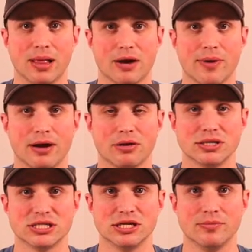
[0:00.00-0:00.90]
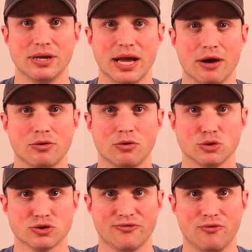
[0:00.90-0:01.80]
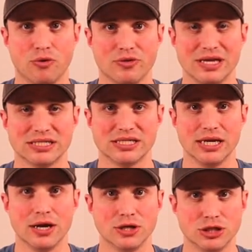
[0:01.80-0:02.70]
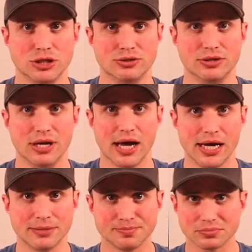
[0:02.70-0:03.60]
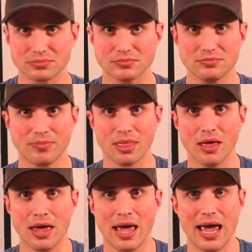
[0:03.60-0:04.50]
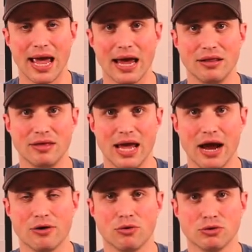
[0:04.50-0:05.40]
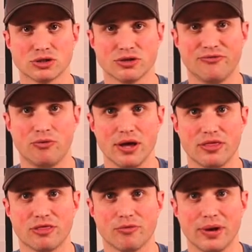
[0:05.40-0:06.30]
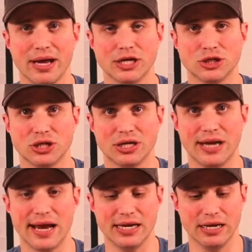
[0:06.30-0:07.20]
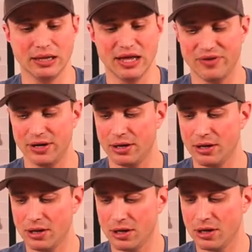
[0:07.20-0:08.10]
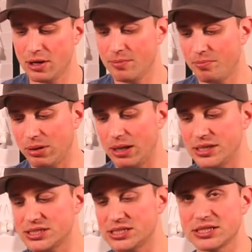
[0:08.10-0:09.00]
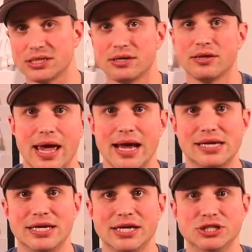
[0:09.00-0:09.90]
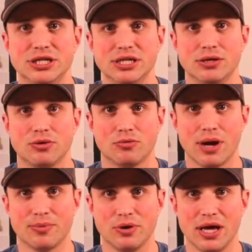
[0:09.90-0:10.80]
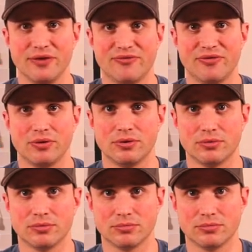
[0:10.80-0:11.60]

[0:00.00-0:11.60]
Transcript: Black Rhino Concealment Herrin Holster for the SIG two twenty-nine, and the Herrin Holster for a three inch nineteen eleven, plus a T G Raptor knife.